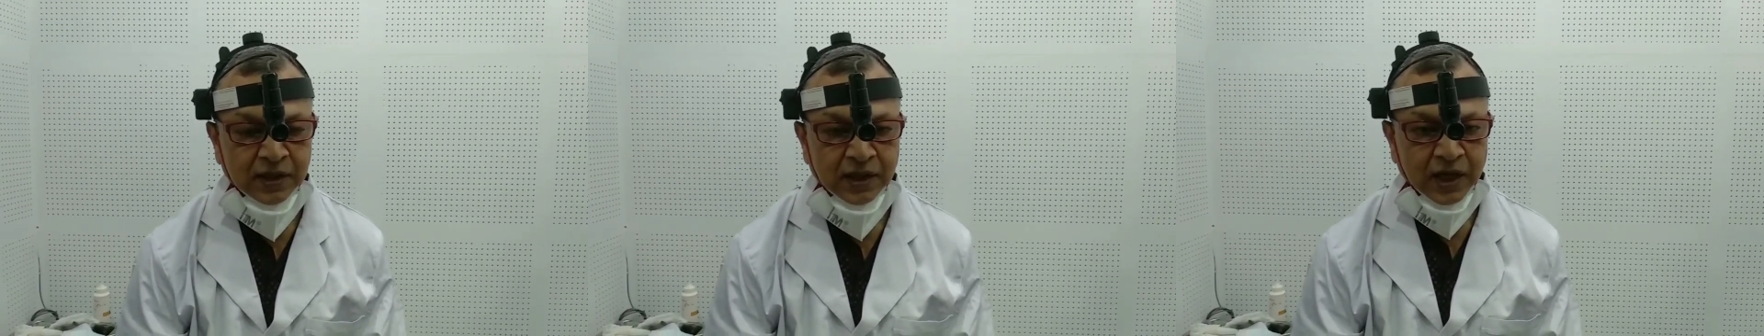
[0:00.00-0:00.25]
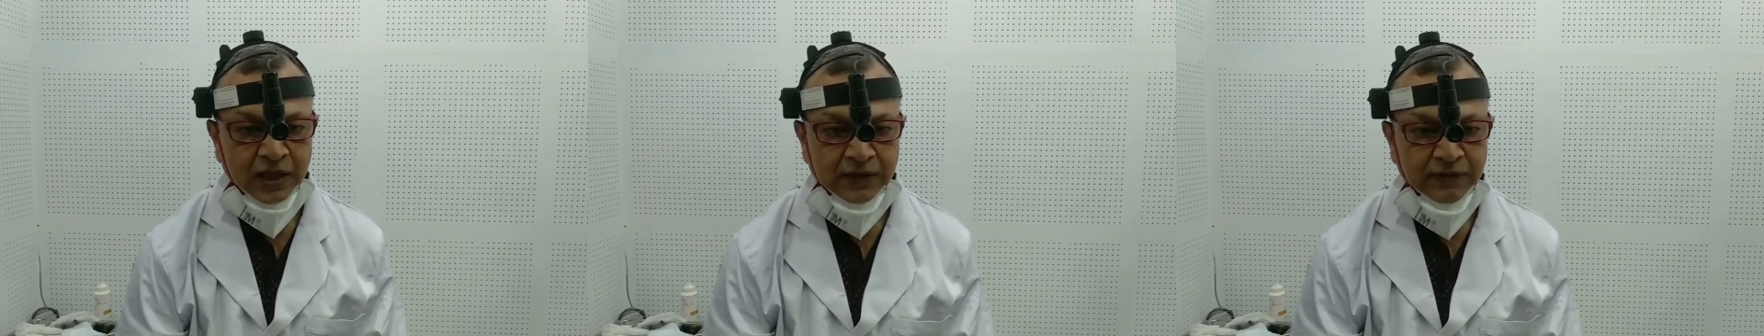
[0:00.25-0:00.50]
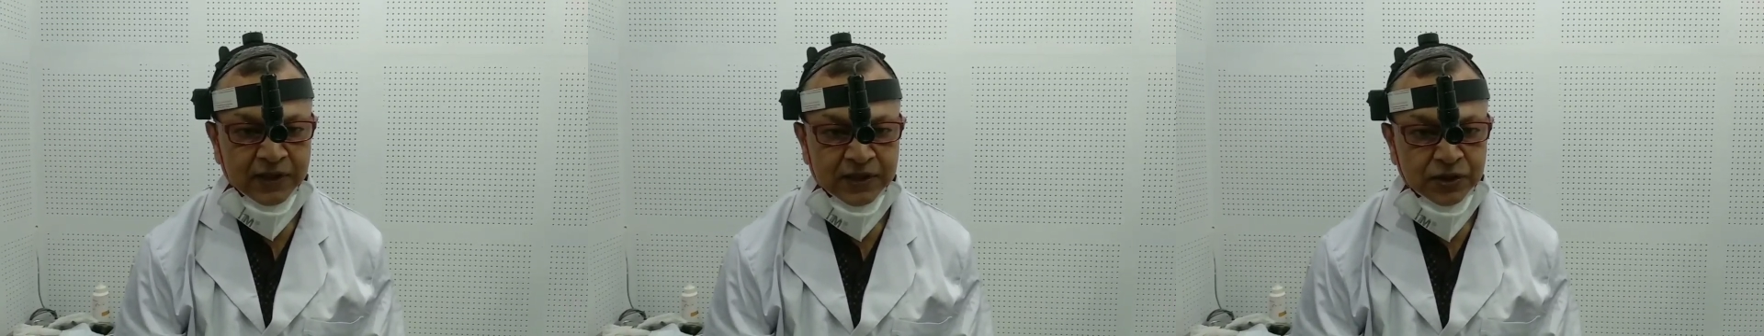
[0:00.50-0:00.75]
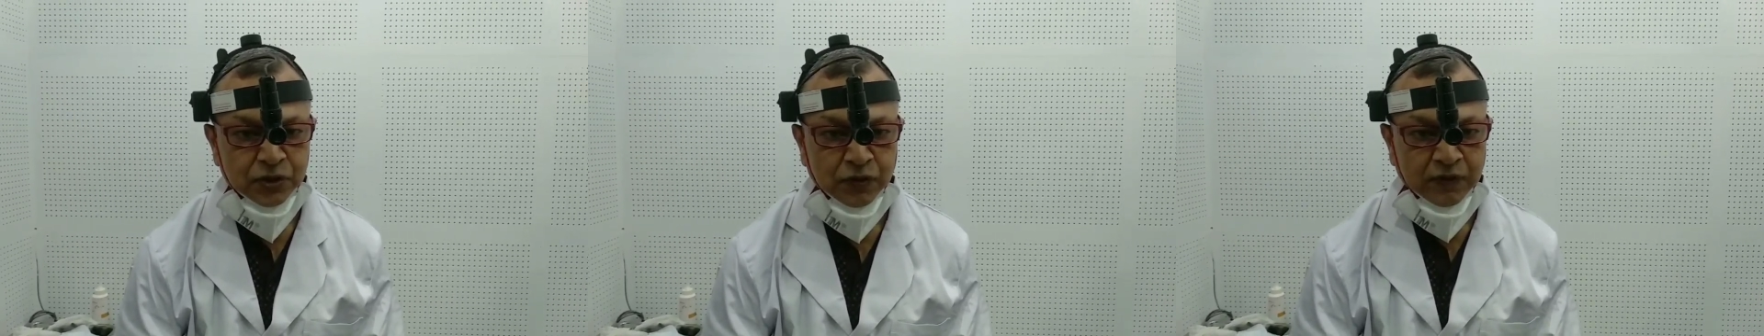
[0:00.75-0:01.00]
Otherwise,
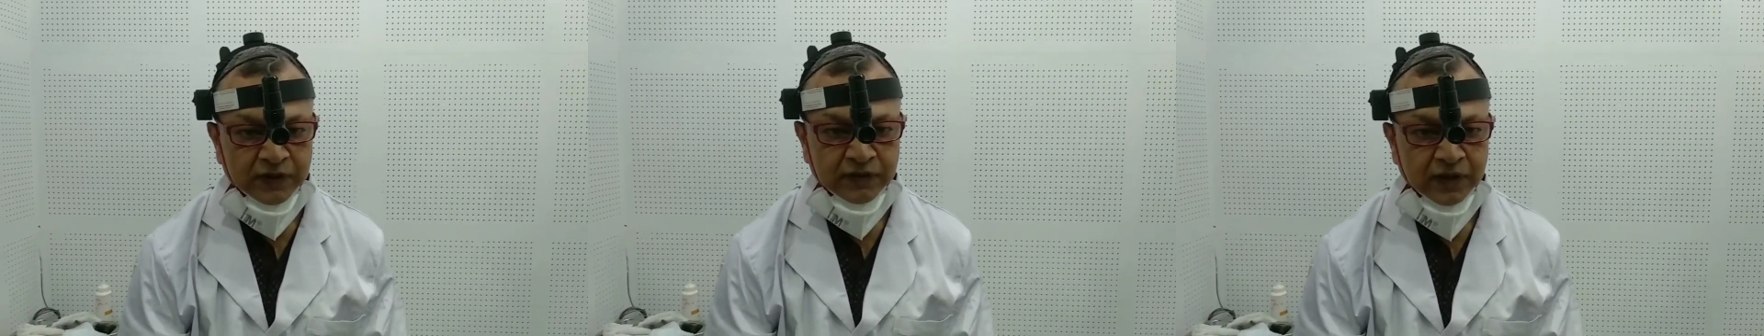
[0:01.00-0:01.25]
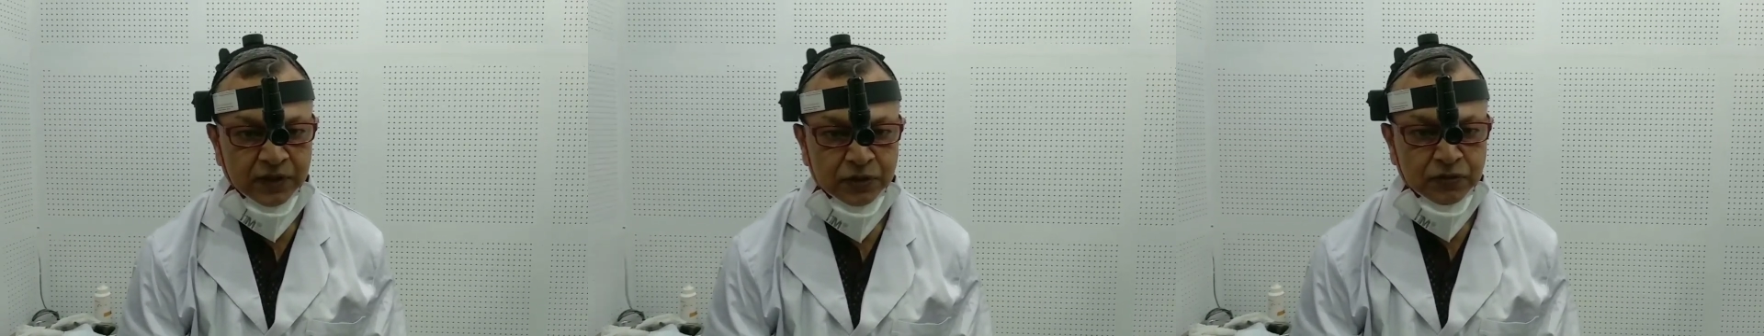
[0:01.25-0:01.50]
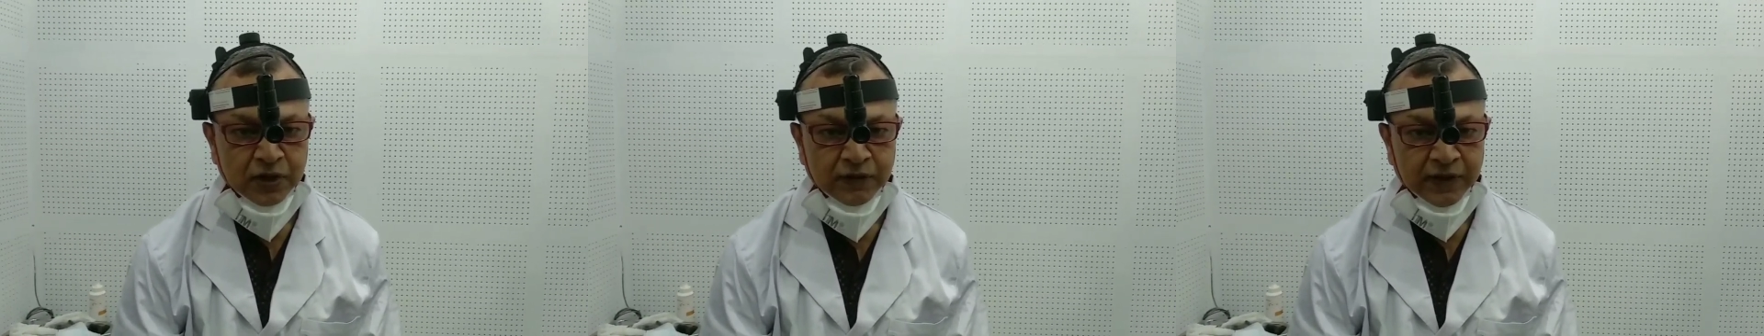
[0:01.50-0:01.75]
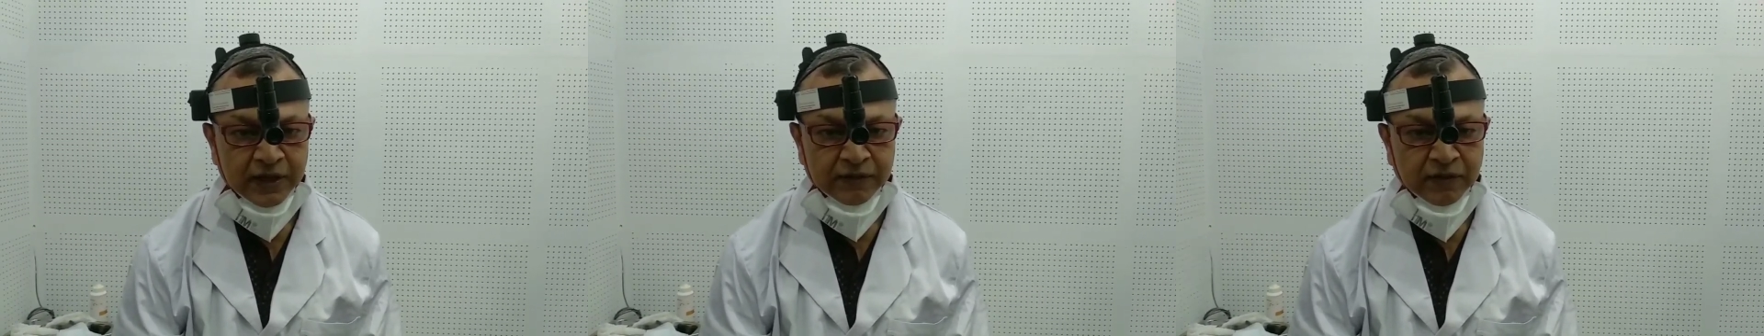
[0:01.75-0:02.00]
usually
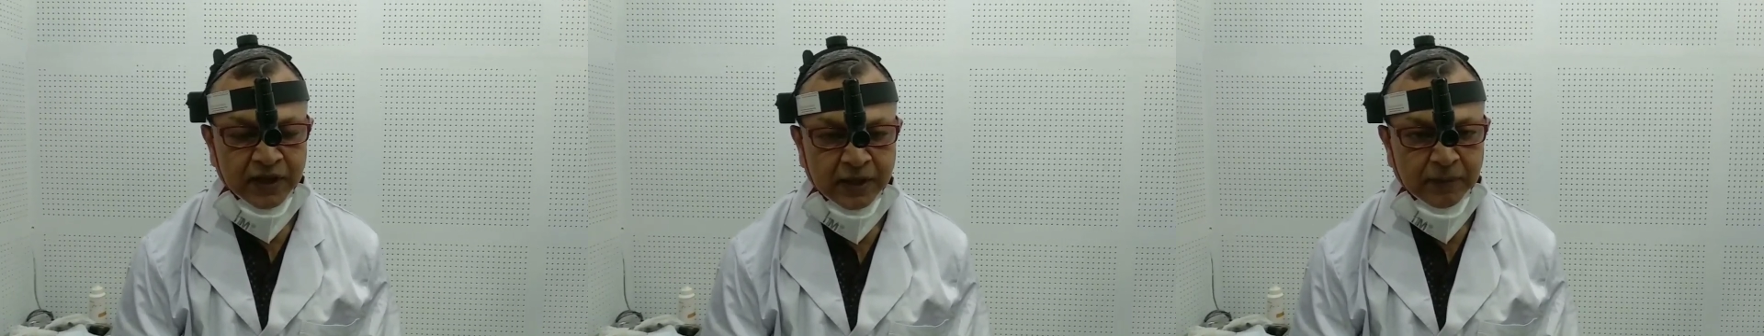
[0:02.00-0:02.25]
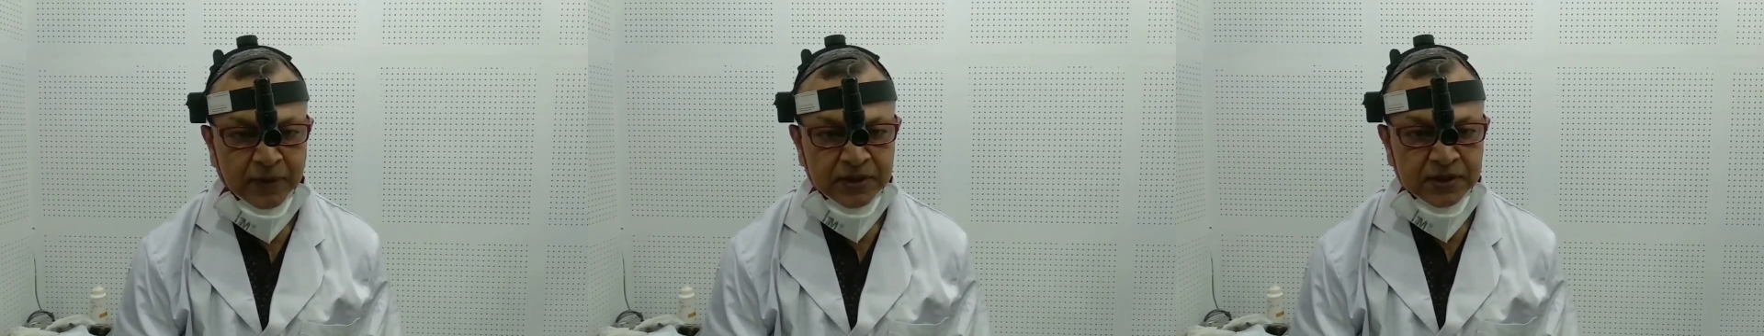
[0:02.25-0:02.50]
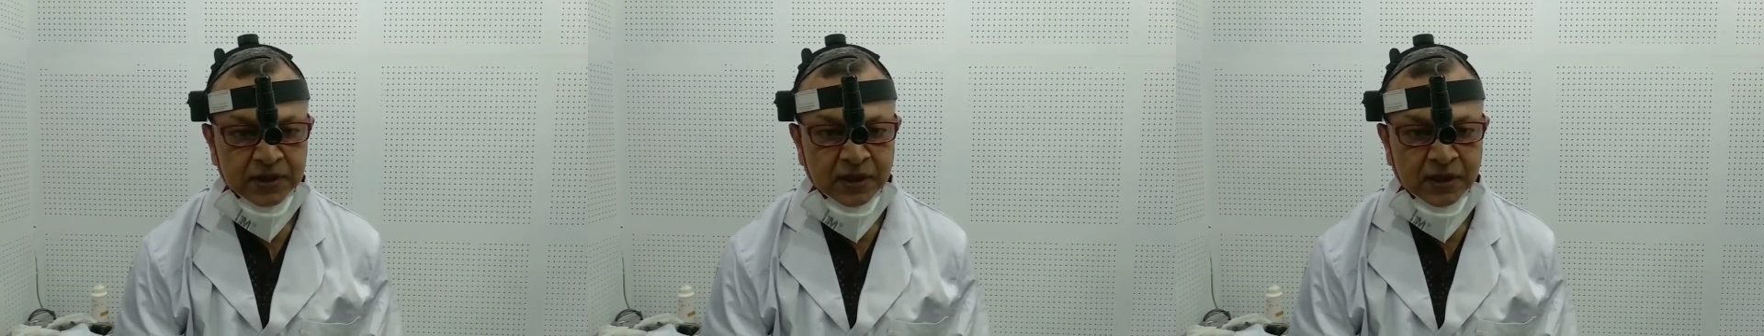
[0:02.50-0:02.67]
what happens,